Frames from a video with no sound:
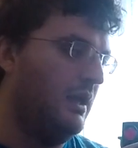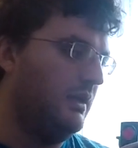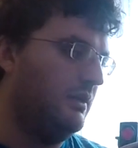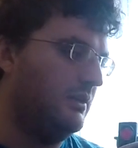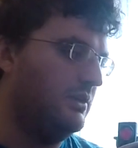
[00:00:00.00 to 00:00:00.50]

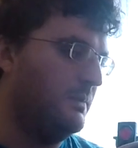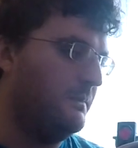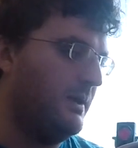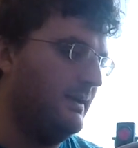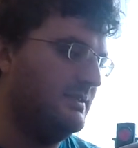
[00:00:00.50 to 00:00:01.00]
You can
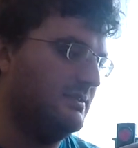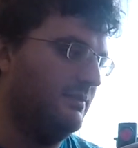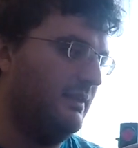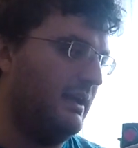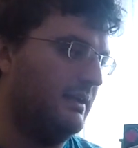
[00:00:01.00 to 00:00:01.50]
practice
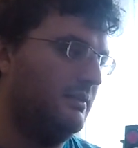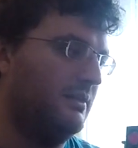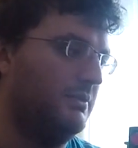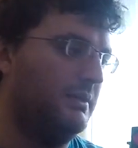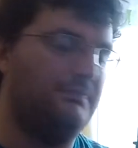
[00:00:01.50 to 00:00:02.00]
on that.
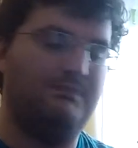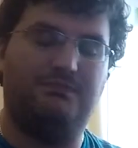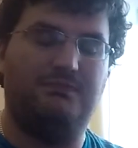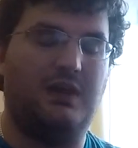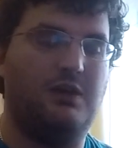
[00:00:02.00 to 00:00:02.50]

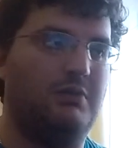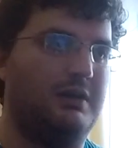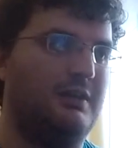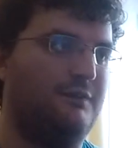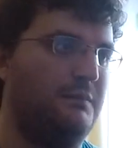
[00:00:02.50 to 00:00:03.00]

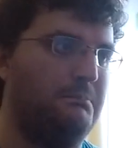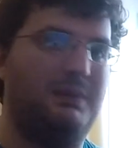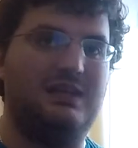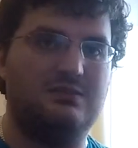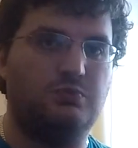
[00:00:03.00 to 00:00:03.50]
Alright, nothing
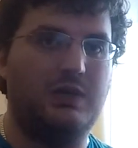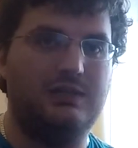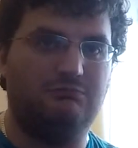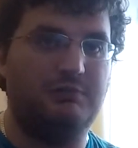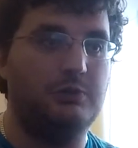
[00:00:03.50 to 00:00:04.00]
beats
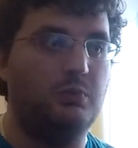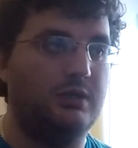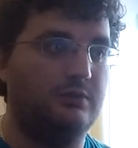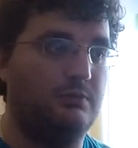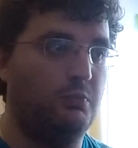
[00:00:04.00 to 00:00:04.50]
Nothing